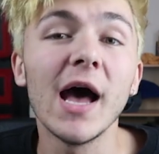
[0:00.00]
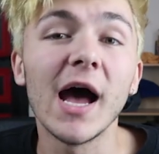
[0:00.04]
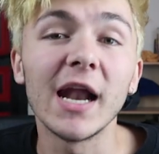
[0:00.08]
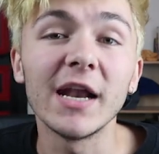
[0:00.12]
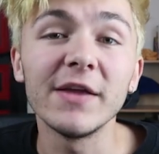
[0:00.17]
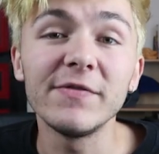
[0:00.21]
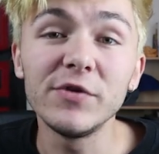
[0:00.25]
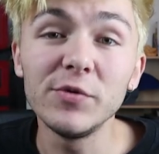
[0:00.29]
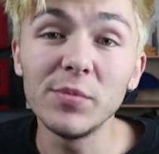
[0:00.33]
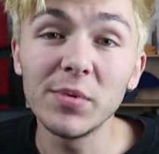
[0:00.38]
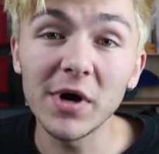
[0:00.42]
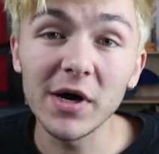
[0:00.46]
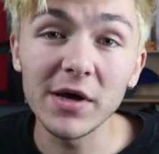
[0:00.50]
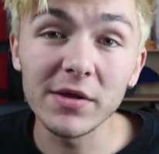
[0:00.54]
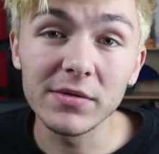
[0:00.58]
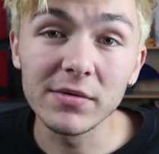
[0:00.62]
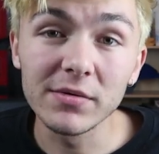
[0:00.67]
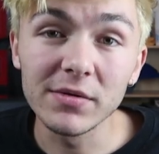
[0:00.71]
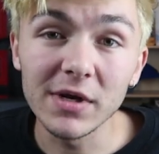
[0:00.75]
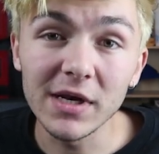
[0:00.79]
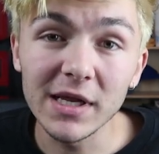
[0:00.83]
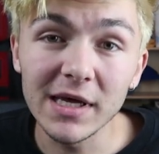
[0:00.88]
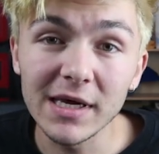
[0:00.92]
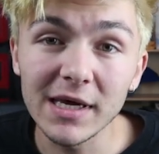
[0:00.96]
And if you buy it
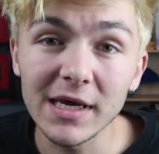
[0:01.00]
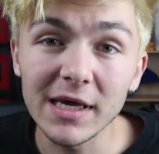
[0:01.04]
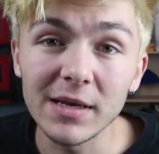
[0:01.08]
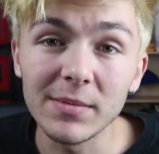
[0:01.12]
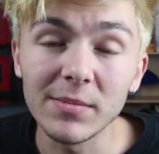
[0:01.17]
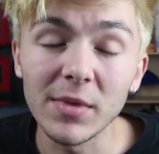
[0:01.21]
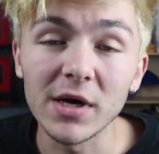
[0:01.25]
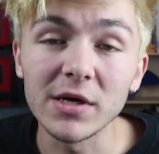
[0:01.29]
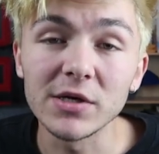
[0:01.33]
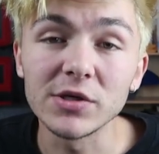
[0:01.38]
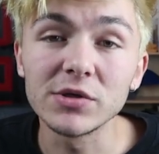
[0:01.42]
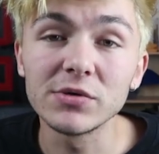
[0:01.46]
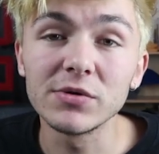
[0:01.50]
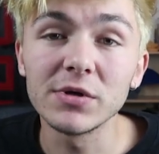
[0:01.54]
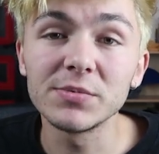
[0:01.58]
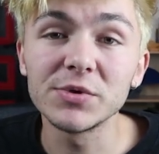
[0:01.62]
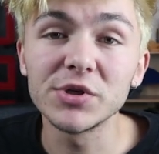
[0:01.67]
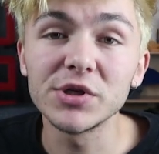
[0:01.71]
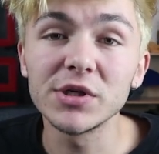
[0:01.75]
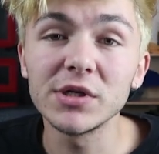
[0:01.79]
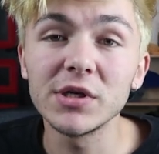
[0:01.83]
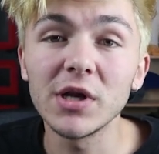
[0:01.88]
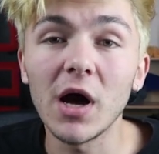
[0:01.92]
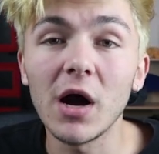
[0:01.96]
through the link in my
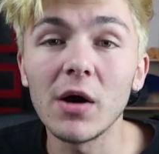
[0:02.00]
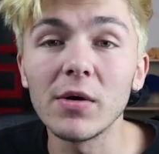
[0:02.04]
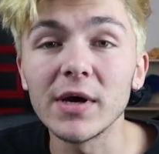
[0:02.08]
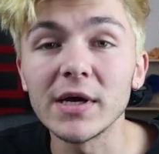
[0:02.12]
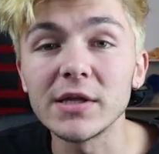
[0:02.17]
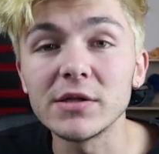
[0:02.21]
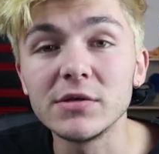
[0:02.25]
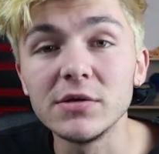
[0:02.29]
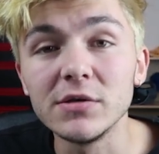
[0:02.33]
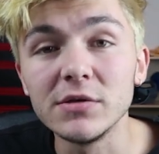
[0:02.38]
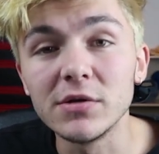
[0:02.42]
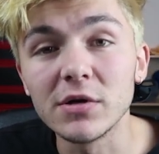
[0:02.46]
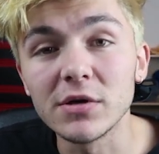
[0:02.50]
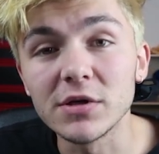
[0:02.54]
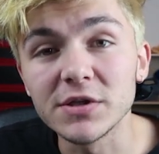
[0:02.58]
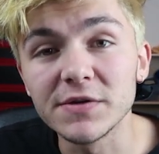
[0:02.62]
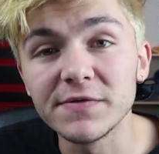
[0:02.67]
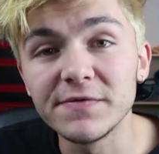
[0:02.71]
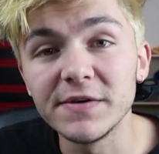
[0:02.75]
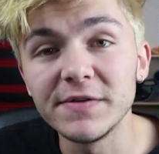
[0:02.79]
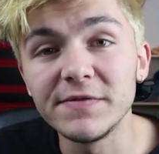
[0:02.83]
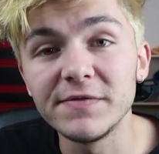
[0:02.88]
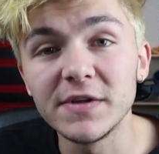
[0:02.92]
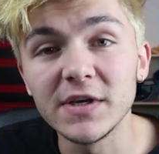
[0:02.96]
description, I'll get
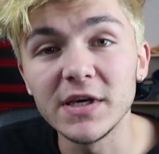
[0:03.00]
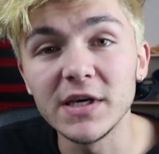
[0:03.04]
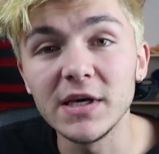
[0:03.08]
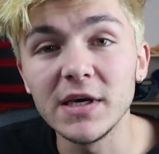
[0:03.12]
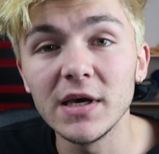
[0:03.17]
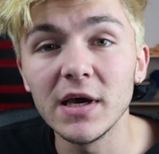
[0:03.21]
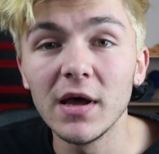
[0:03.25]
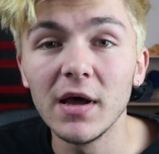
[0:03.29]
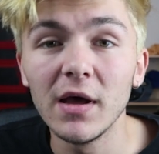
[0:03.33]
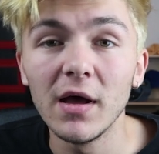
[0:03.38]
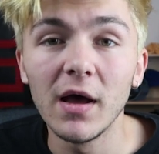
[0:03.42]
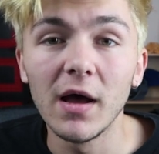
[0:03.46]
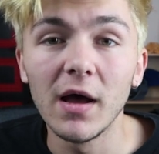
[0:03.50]
$2.50.